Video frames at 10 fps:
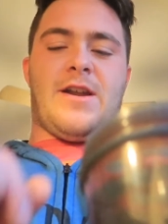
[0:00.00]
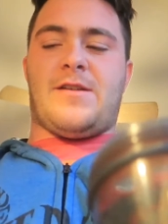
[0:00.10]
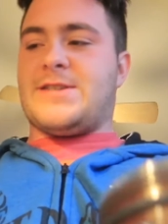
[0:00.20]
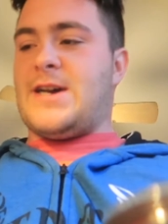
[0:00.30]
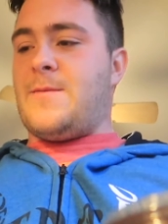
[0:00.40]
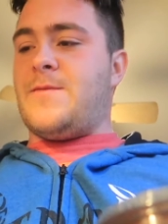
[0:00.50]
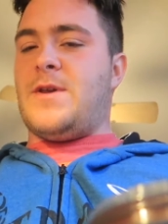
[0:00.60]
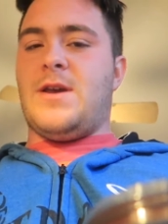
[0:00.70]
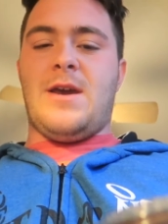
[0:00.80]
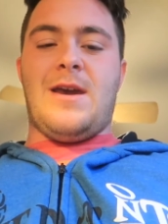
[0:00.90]
right on top.
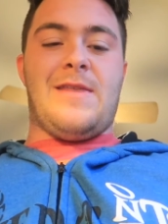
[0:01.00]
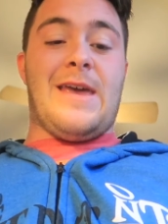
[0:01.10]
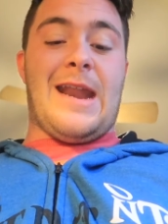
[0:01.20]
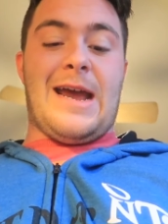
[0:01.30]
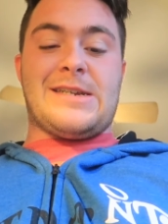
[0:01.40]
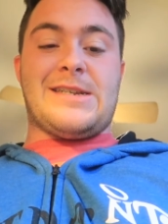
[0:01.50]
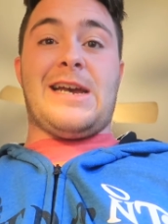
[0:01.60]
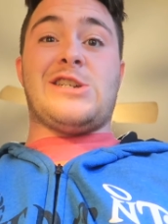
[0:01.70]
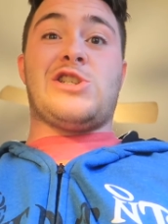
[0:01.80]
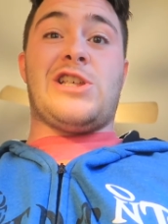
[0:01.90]
That acts
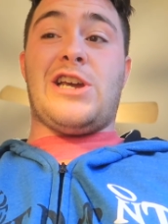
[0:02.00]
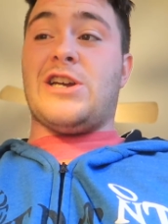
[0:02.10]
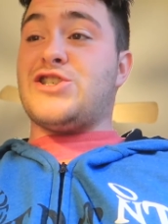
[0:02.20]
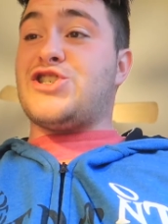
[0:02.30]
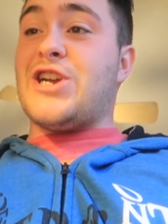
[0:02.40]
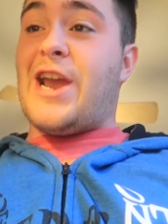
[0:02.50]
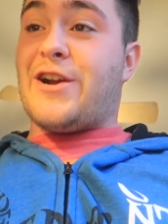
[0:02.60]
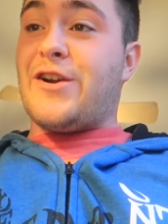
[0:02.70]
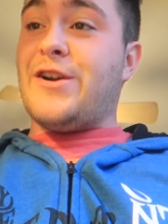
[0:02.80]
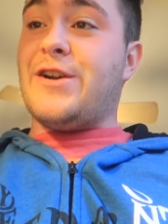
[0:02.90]
as the
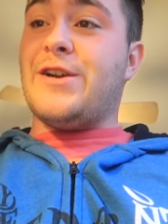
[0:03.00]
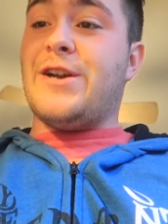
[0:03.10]
shaker